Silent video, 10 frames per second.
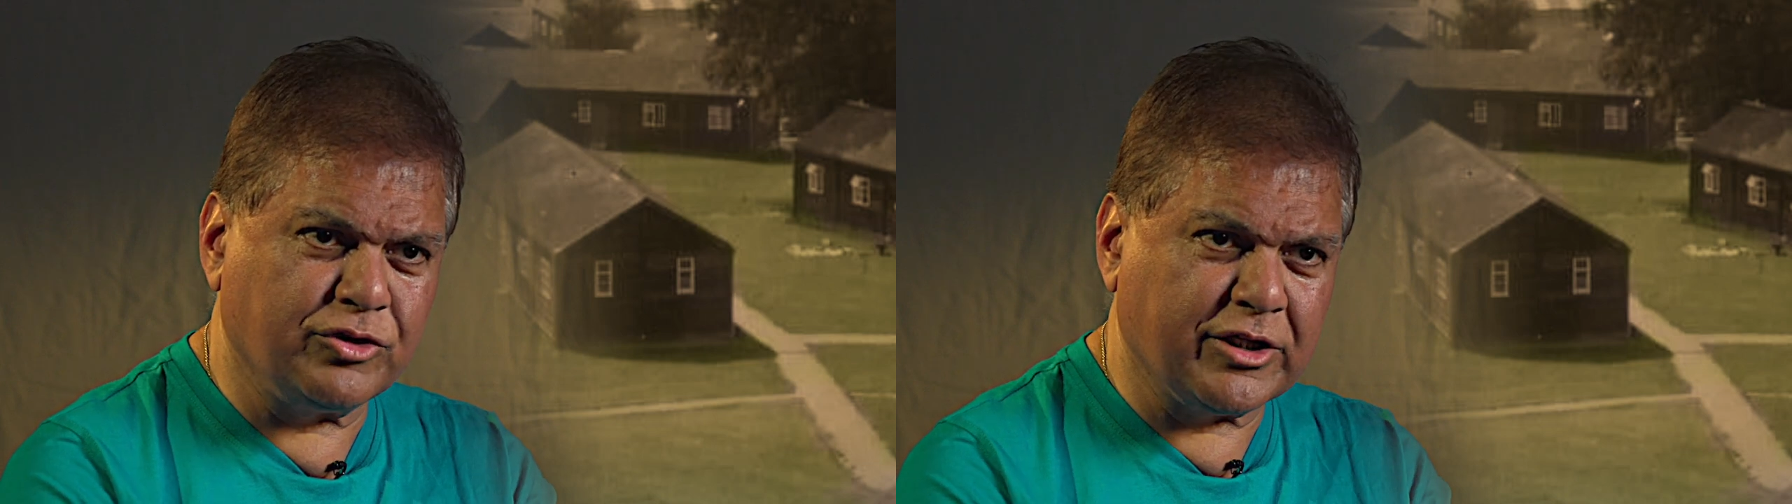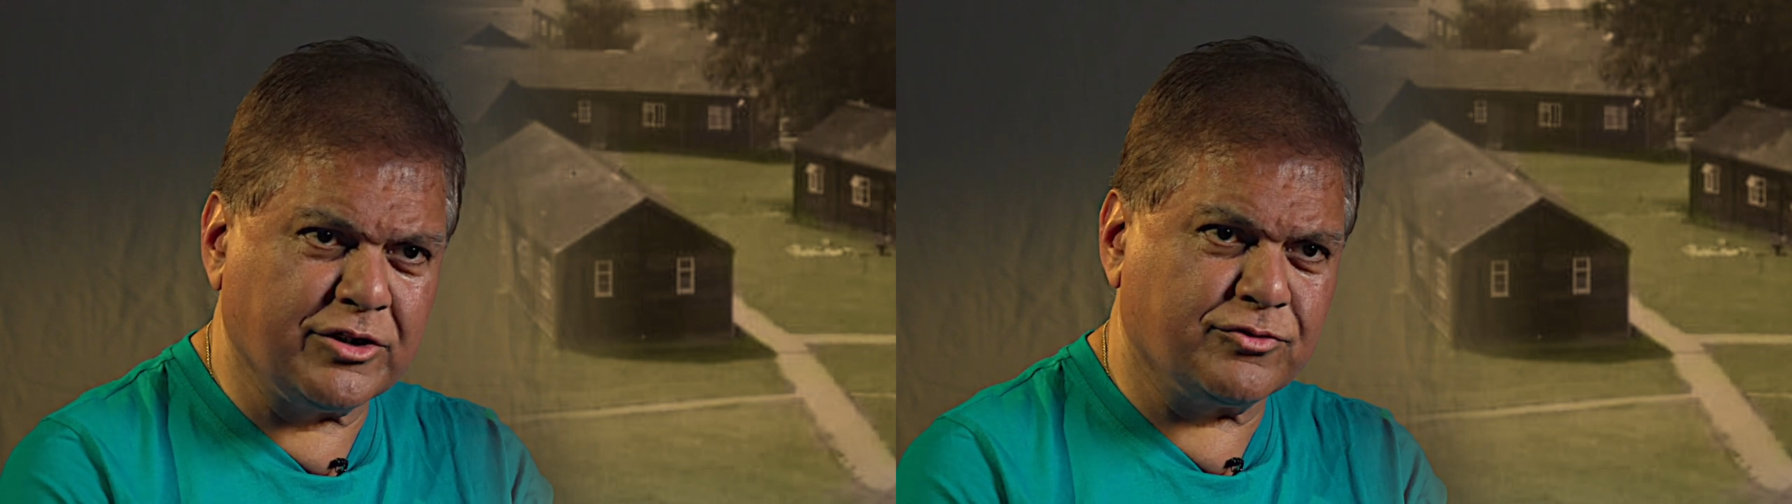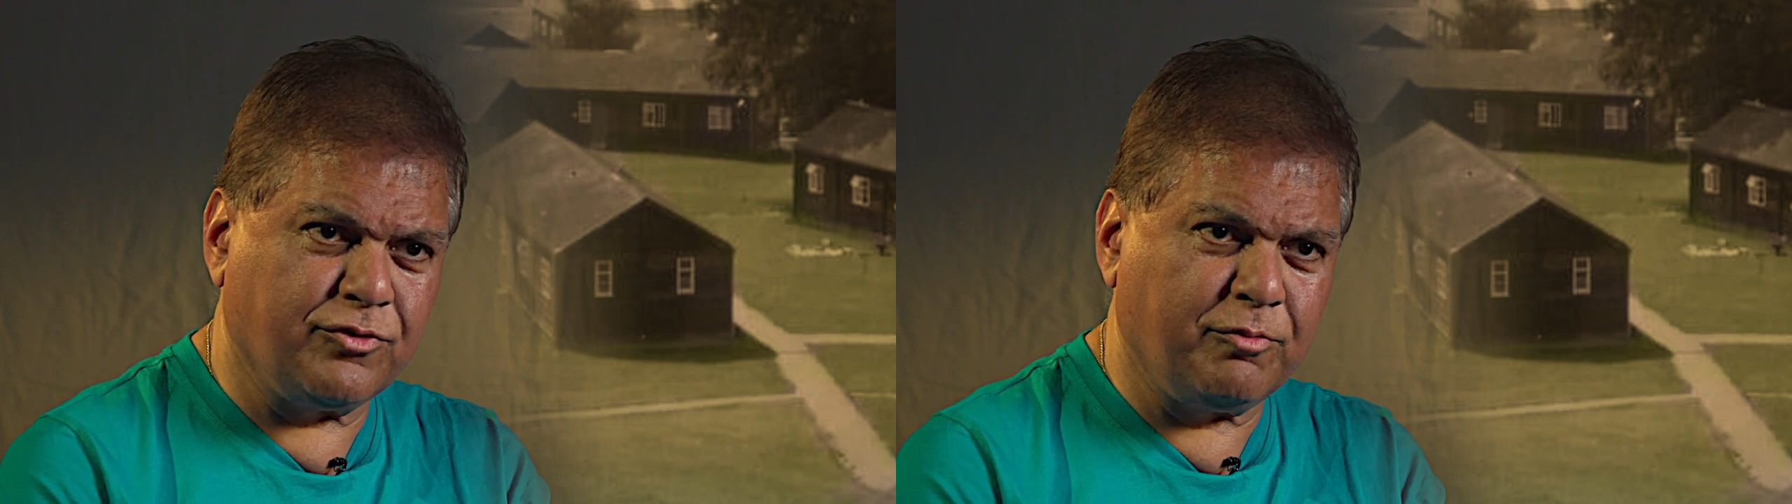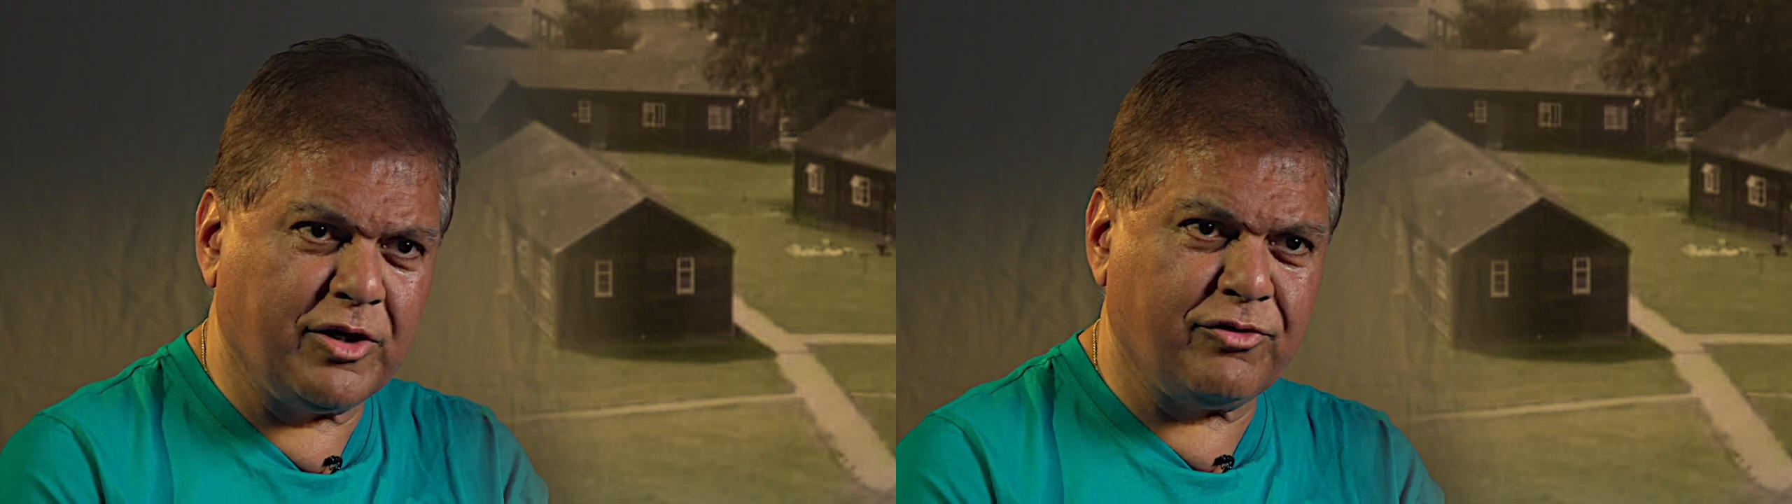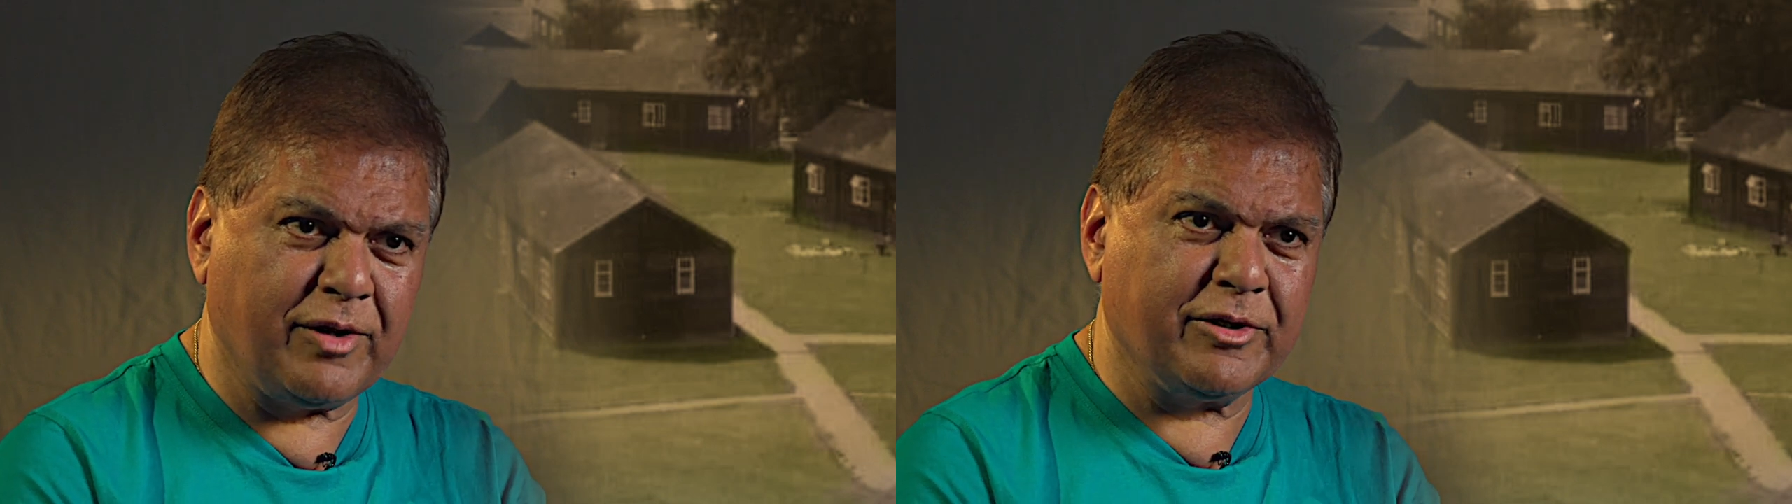tickets for my
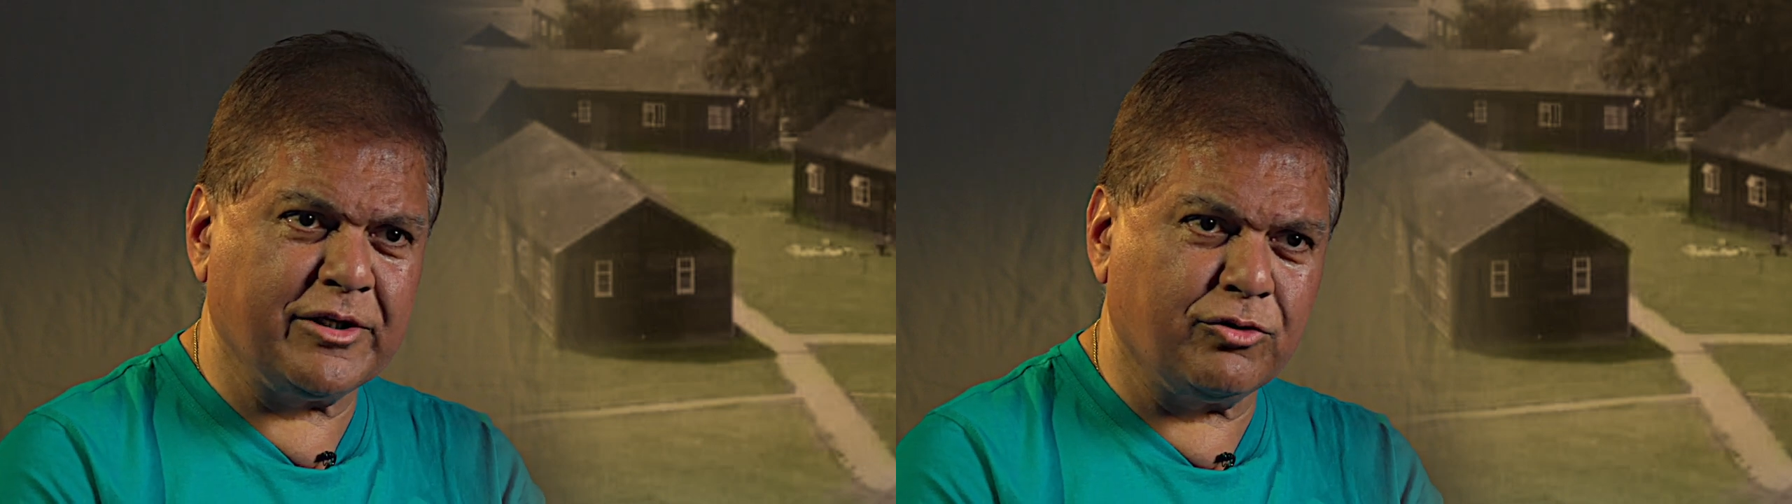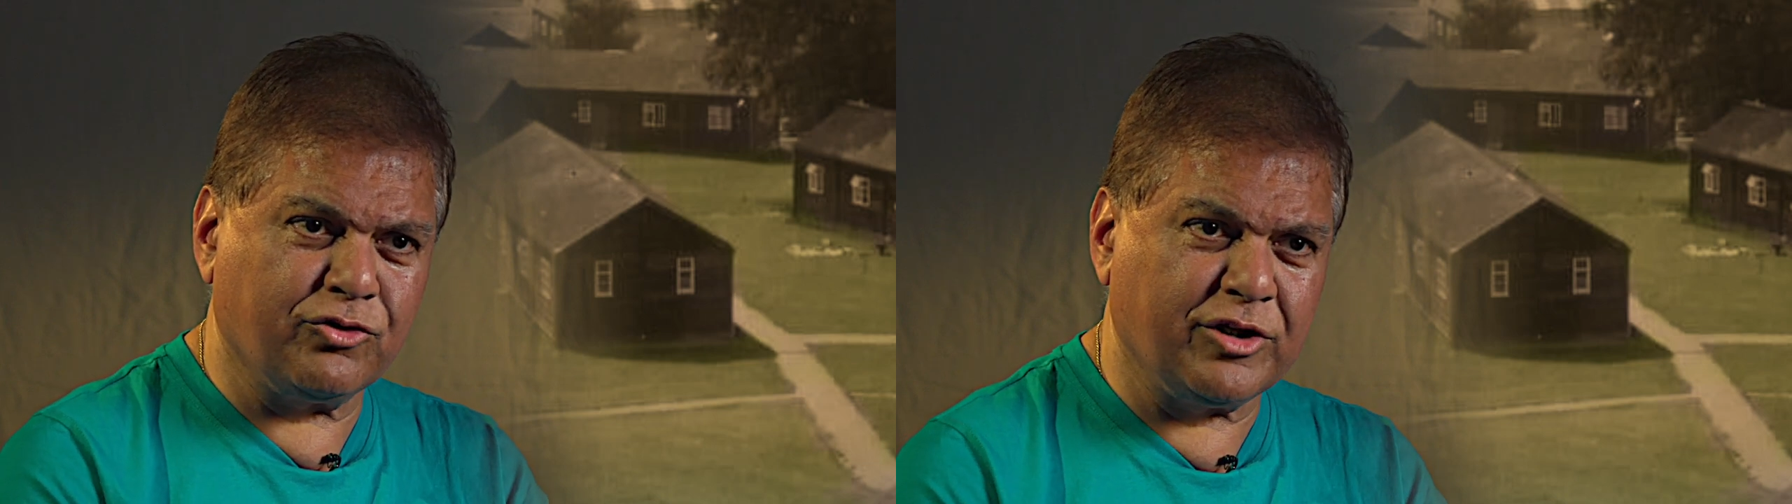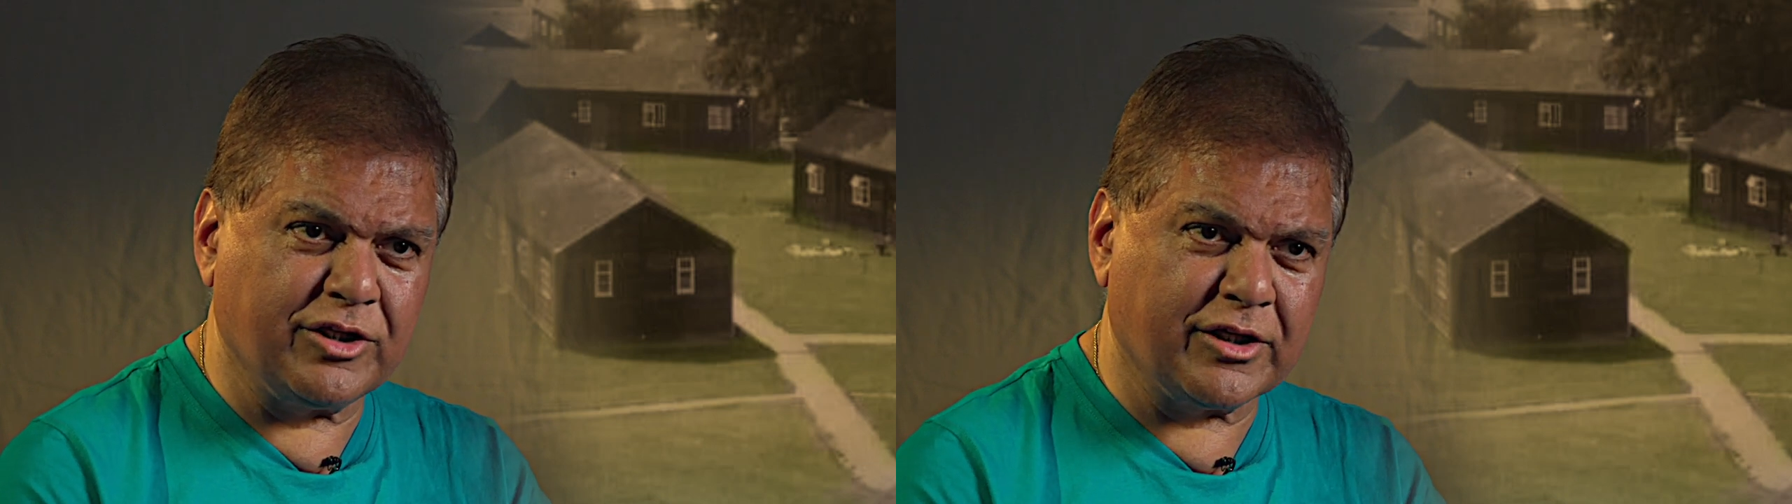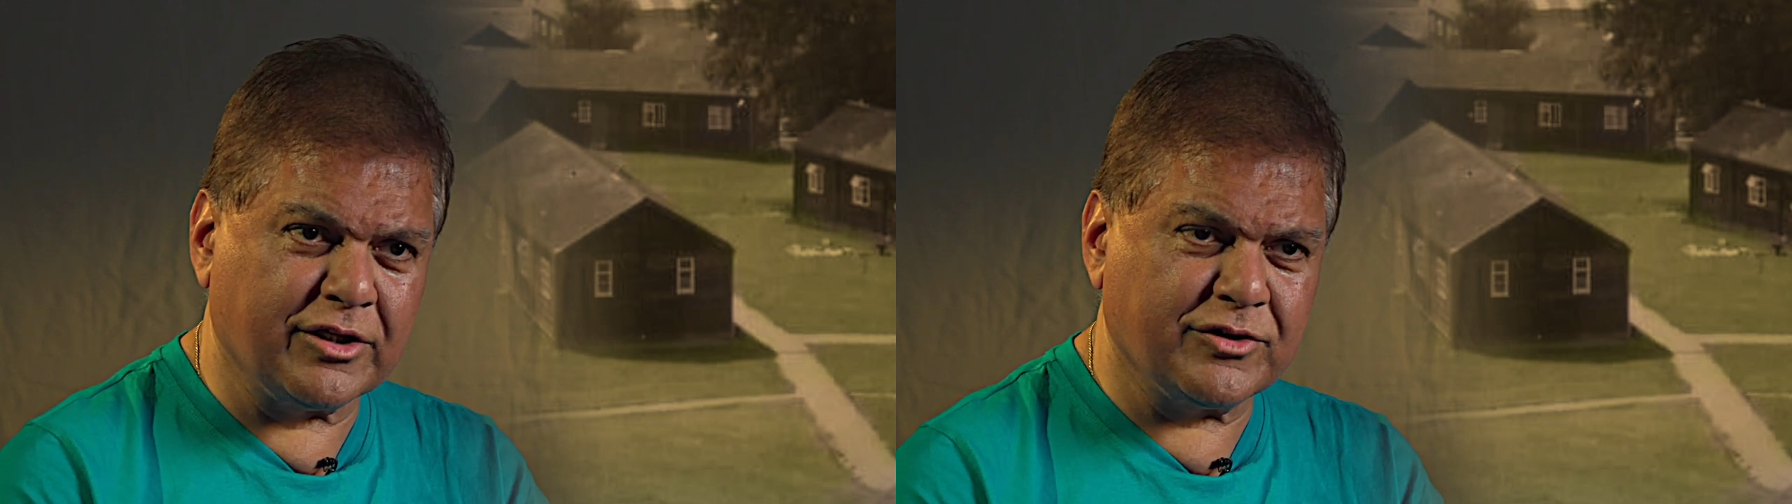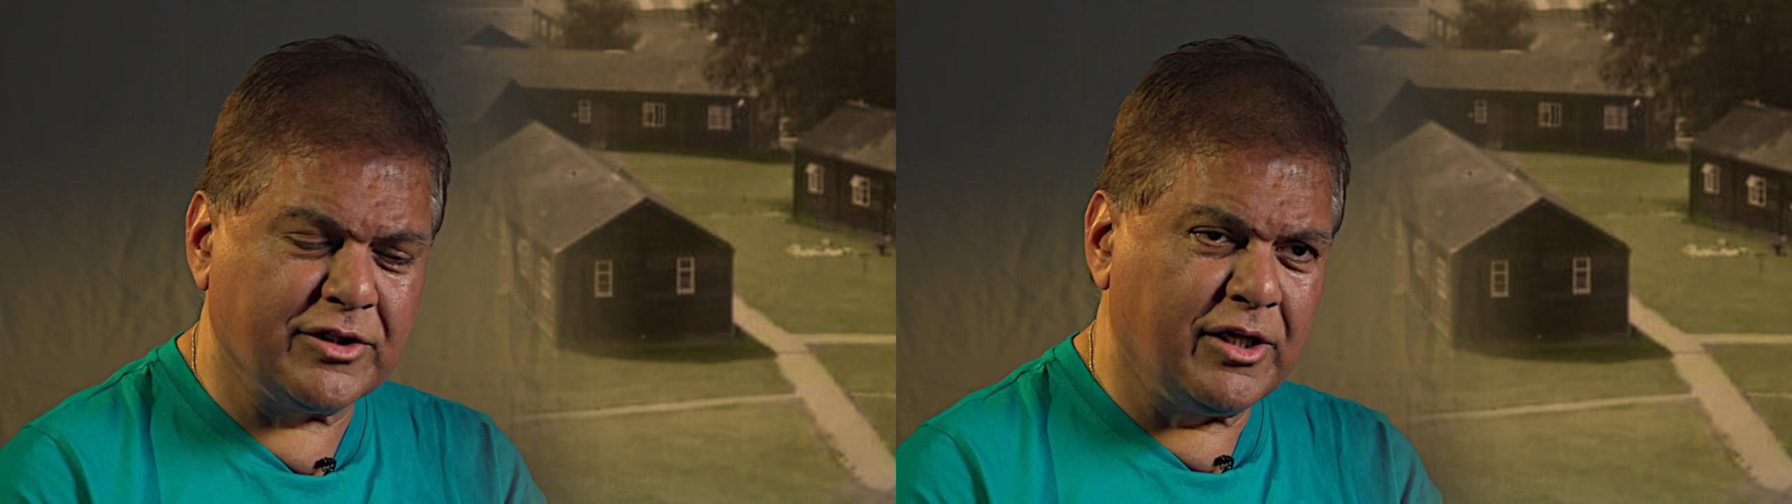family or 3 tickets.